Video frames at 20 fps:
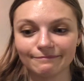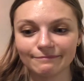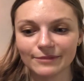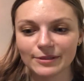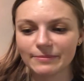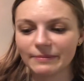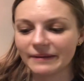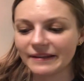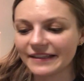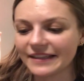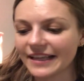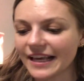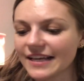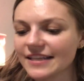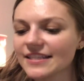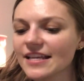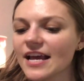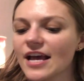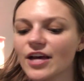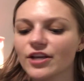spilling
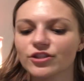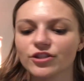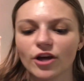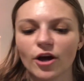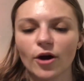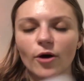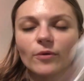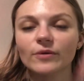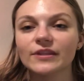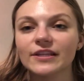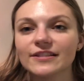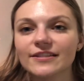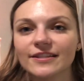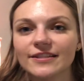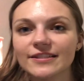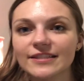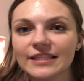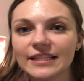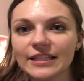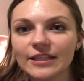things. So this is
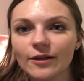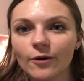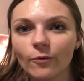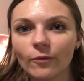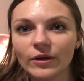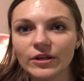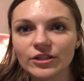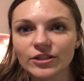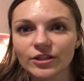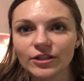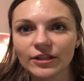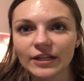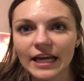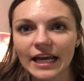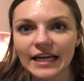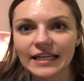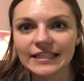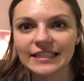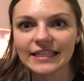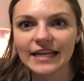the winter
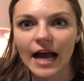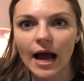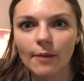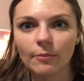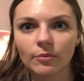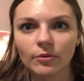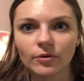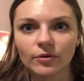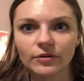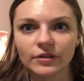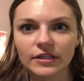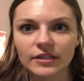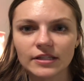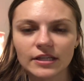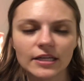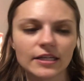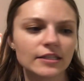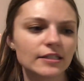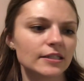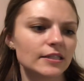candy apple. This
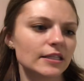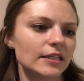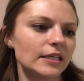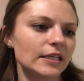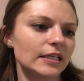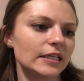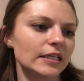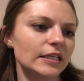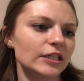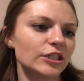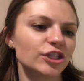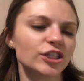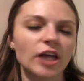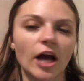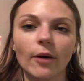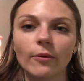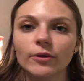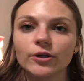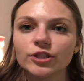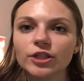is the
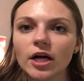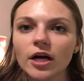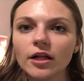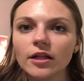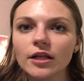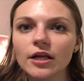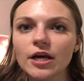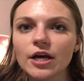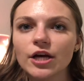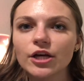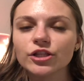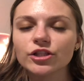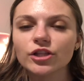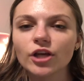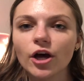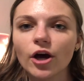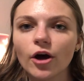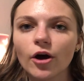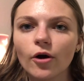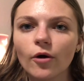shower gel.
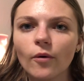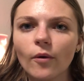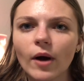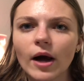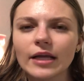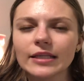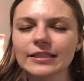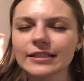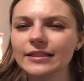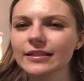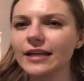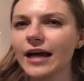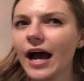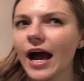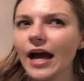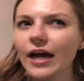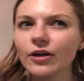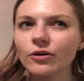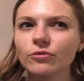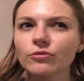So did,
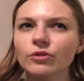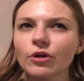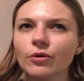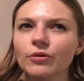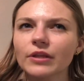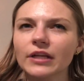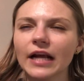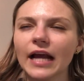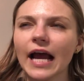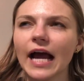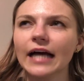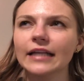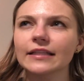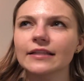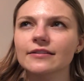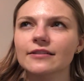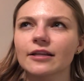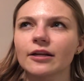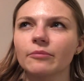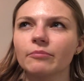I don't know that I had
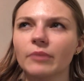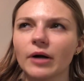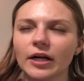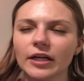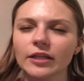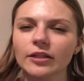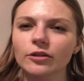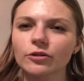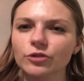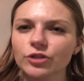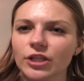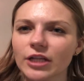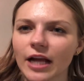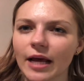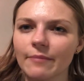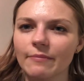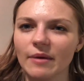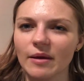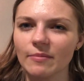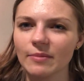this in a body lotion. I
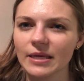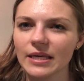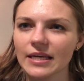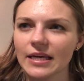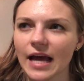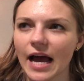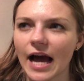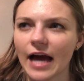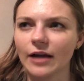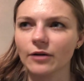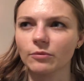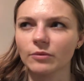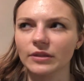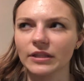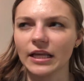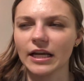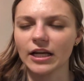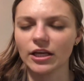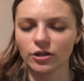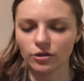maybe had one
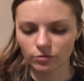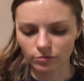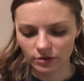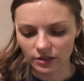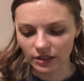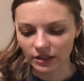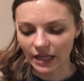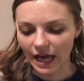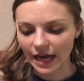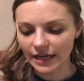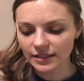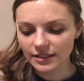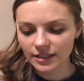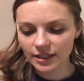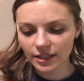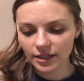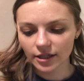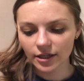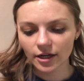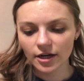that I used last
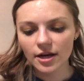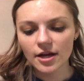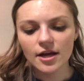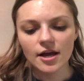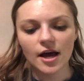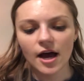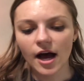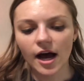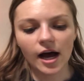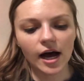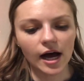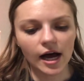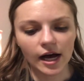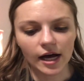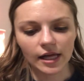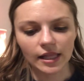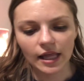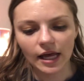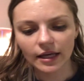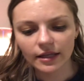year.
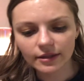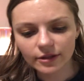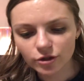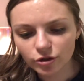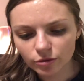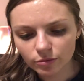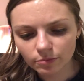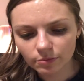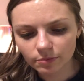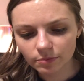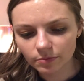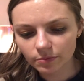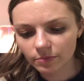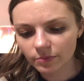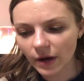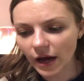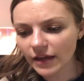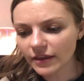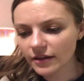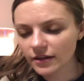Uh, I do
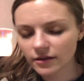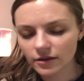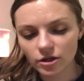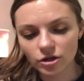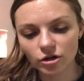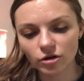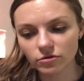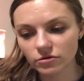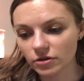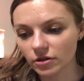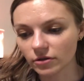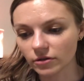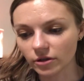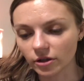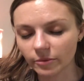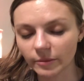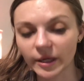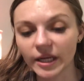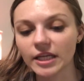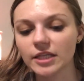I think the notes are a
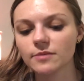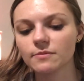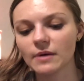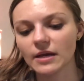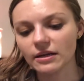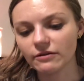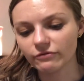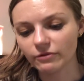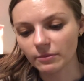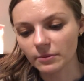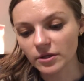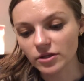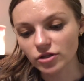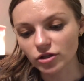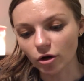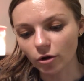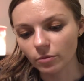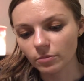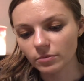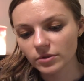little bit expanded from the
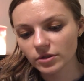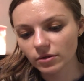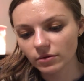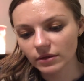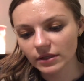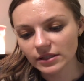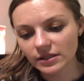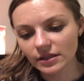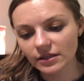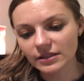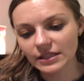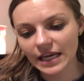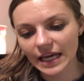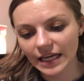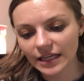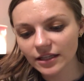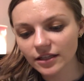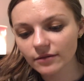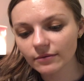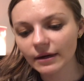soap. So this is
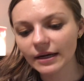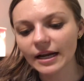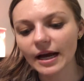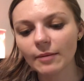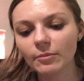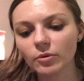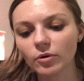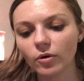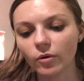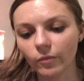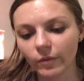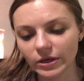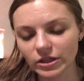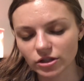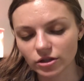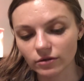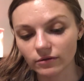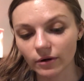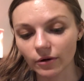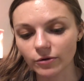candy red apple,
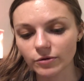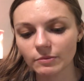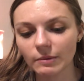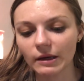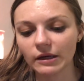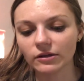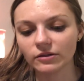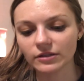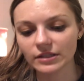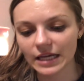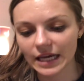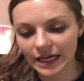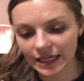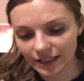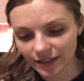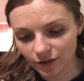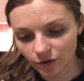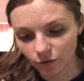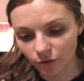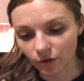winter rose petals,
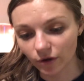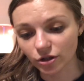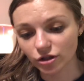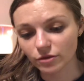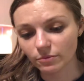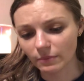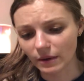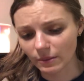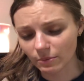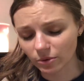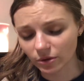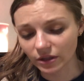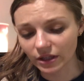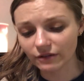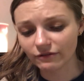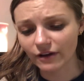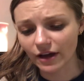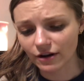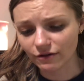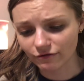candied orange, maple leaf,
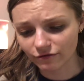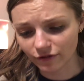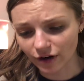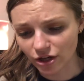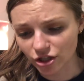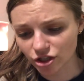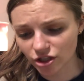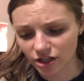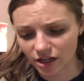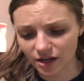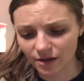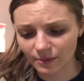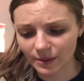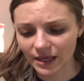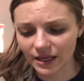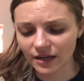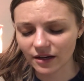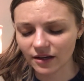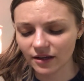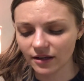and fresh
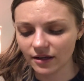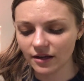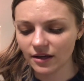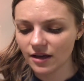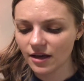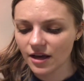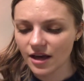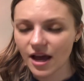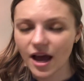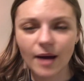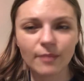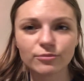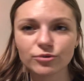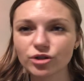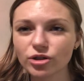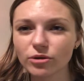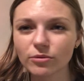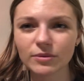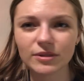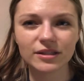cinnamon. I'm
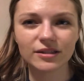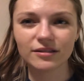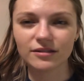sure it was the